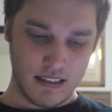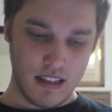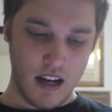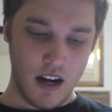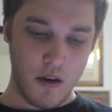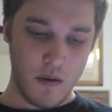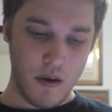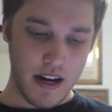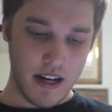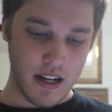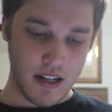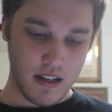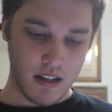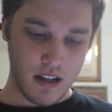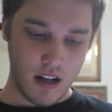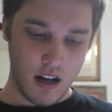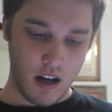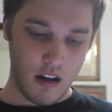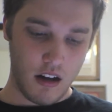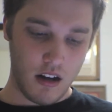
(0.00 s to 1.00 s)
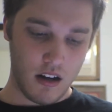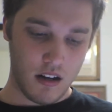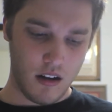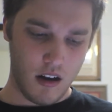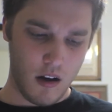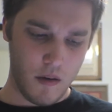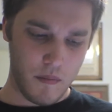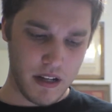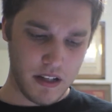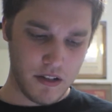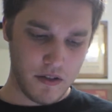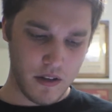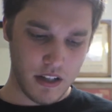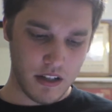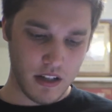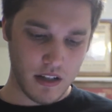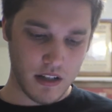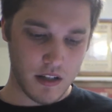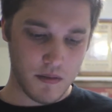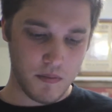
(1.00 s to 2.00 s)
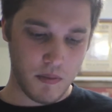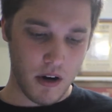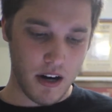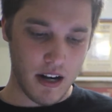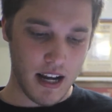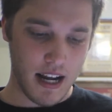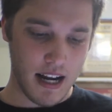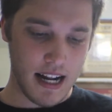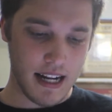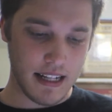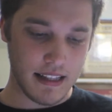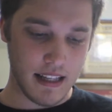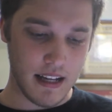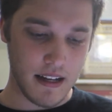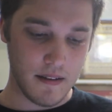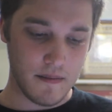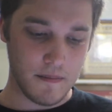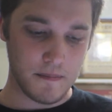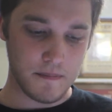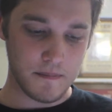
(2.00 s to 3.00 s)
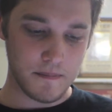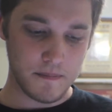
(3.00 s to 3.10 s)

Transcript: Alright. I'll, I'll meet you at Justin's party at eight then.